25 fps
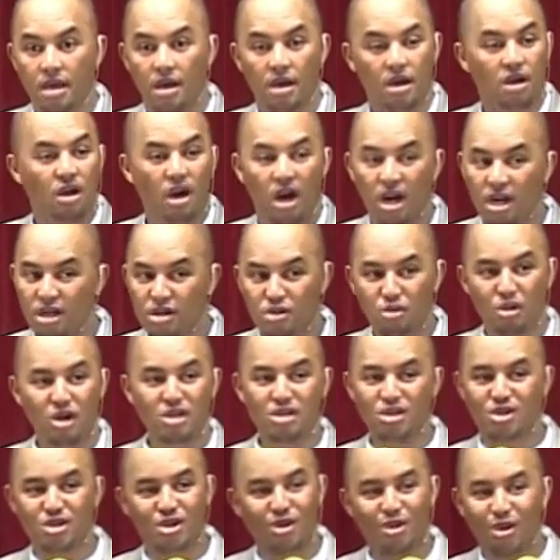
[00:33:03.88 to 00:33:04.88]
God
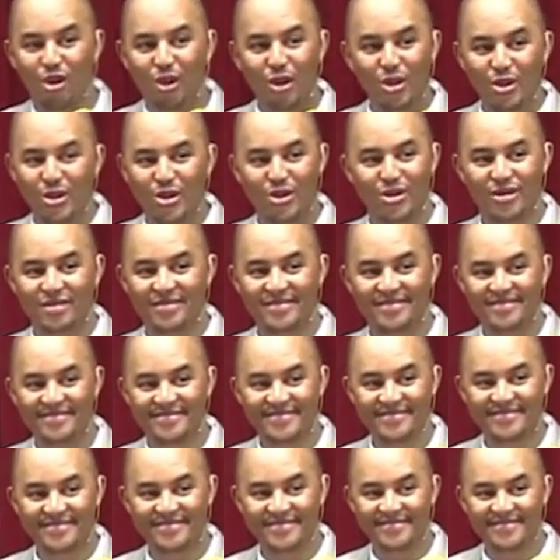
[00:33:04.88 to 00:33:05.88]
wants to call you.
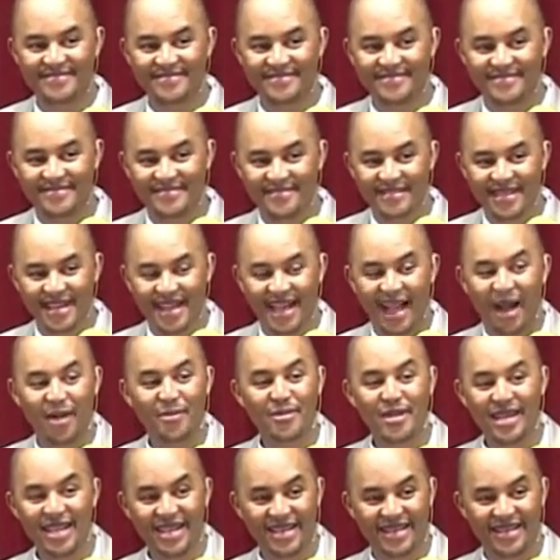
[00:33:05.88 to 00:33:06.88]

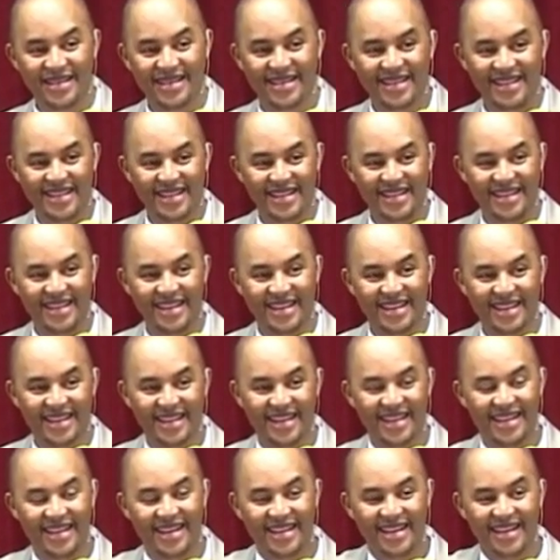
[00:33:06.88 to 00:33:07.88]
Come in.
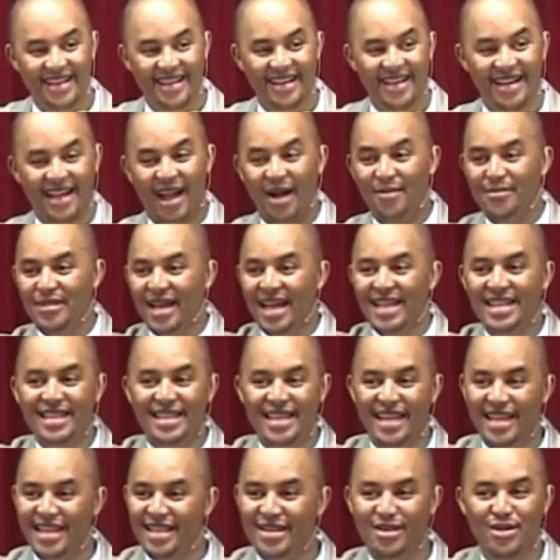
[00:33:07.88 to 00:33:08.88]
Come
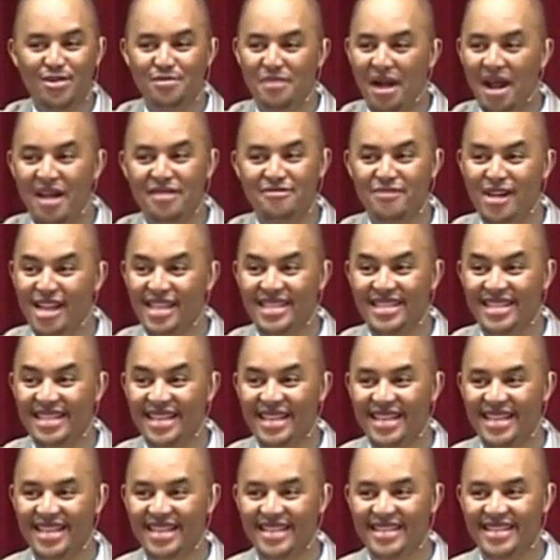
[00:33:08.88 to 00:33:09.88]
enter into my rest.
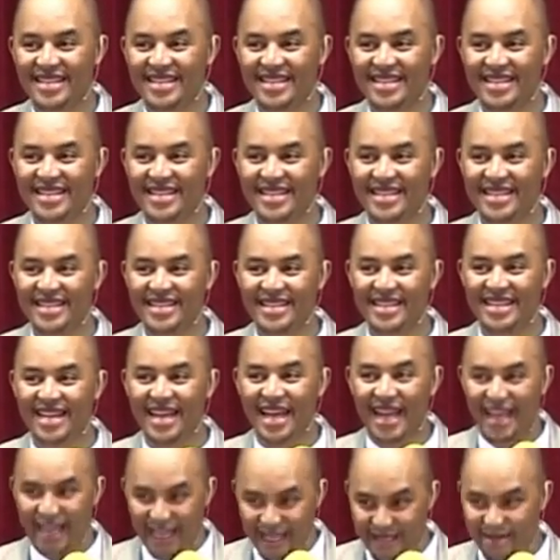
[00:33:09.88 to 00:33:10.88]

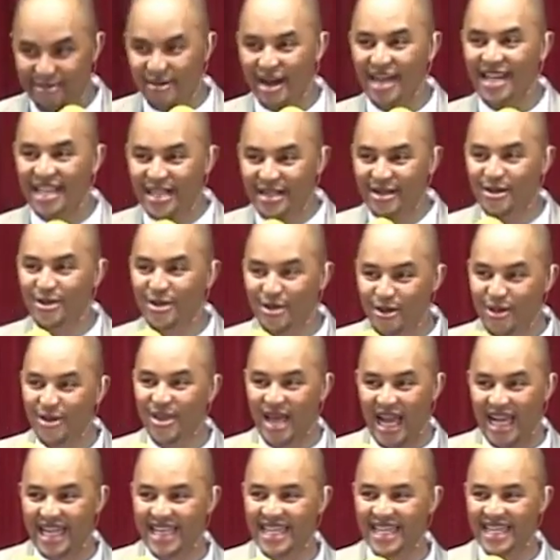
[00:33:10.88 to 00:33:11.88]
He's ready to do
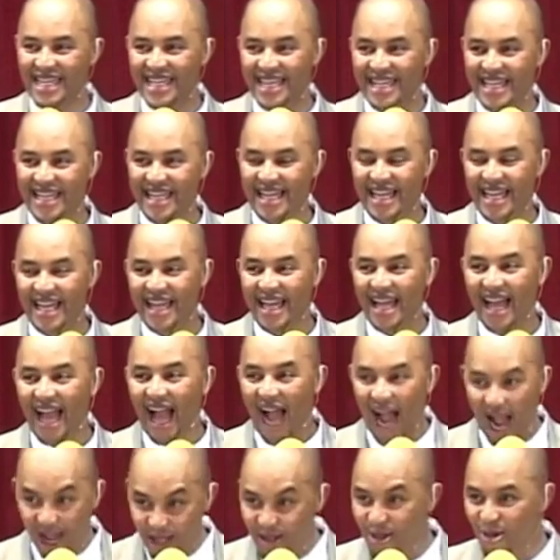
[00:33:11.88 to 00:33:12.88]
that.
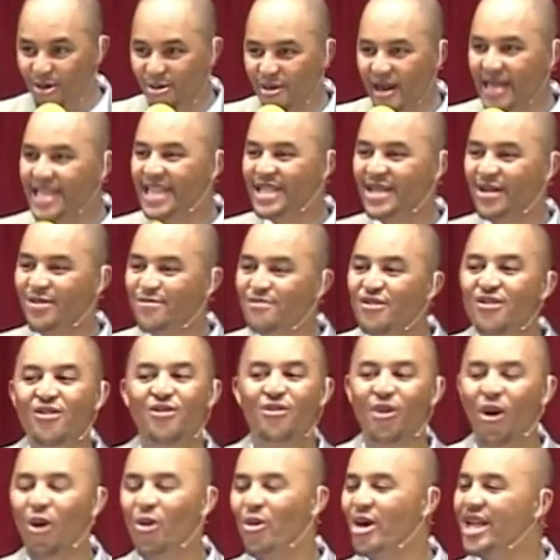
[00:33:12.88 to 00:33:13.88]
Are you ready to move
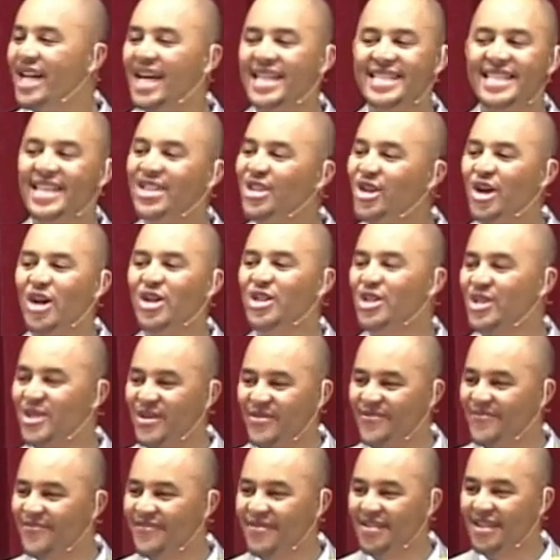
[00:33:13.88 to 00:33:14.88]
forward as a church?
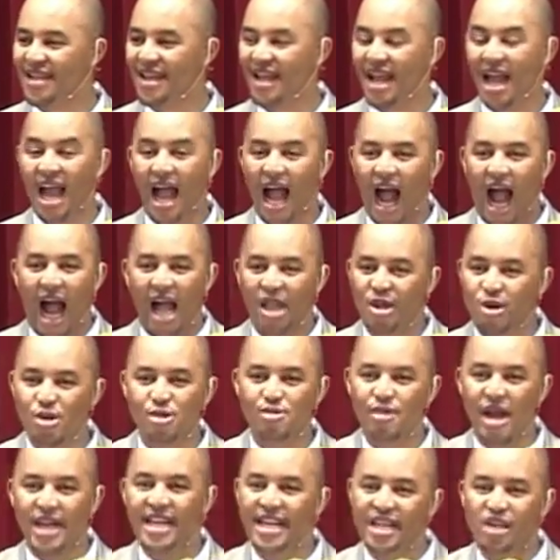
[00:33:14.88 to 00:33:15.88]
Are you
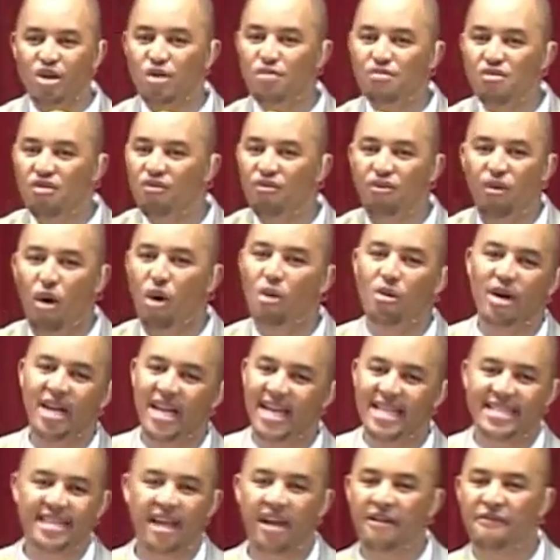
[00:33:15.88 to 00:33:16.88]
ready to move forward
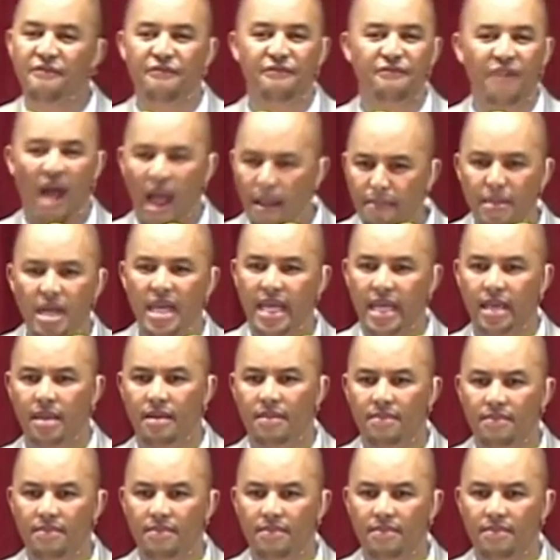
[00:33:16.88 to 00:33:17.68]
as a family?